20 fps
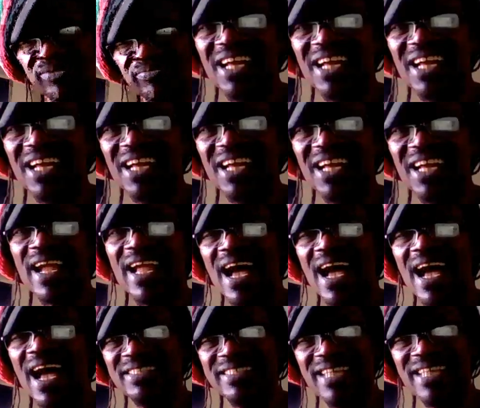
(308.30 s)
Oh my
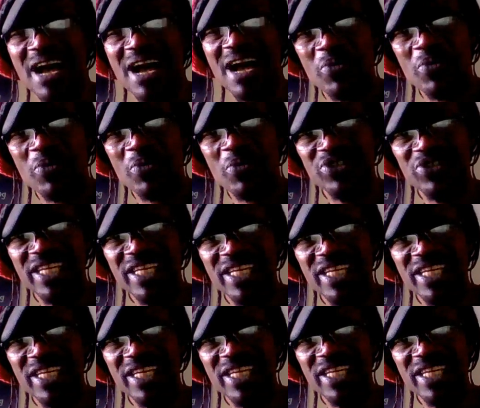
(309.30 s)
God, Don from West Virginia.
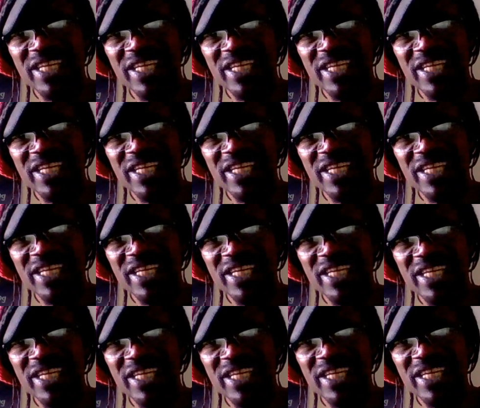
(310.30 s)
Okay,
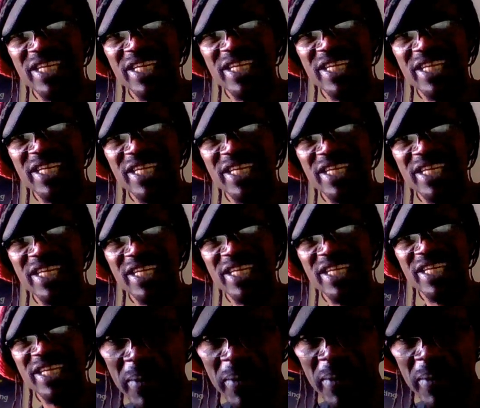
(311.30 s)
with the
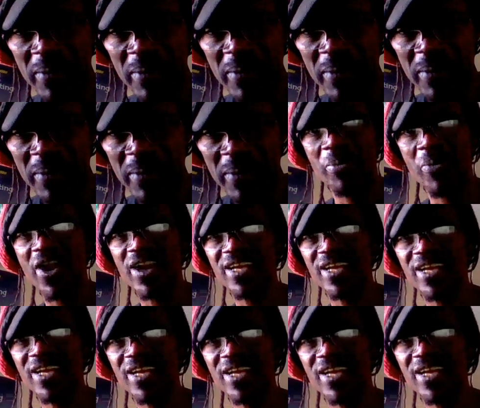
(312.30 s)
remarks and
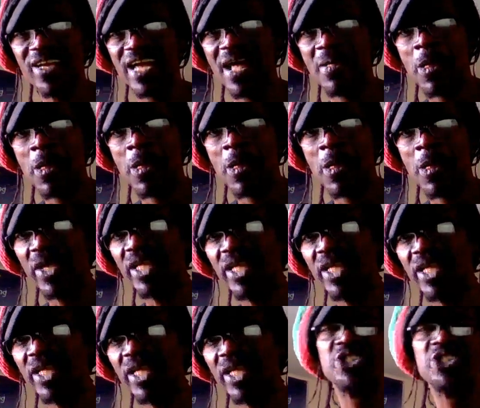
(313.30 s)
whatnot. That lets
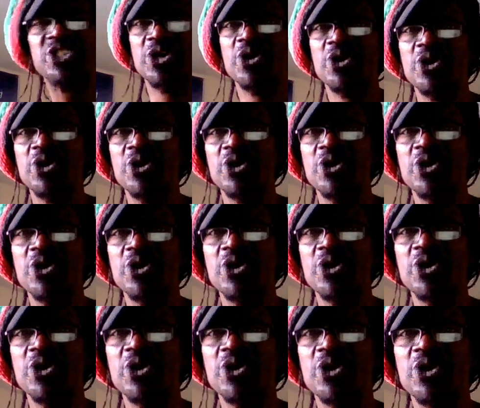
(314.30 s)
you know the heritage of
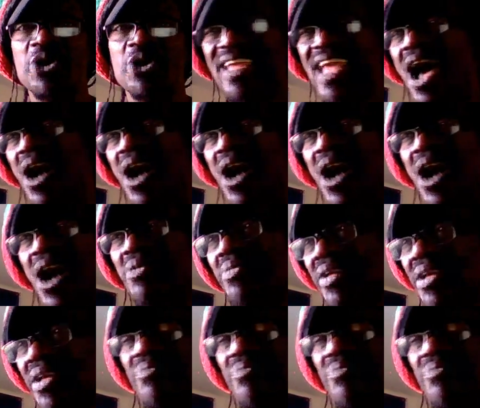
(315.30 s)
like how the Republican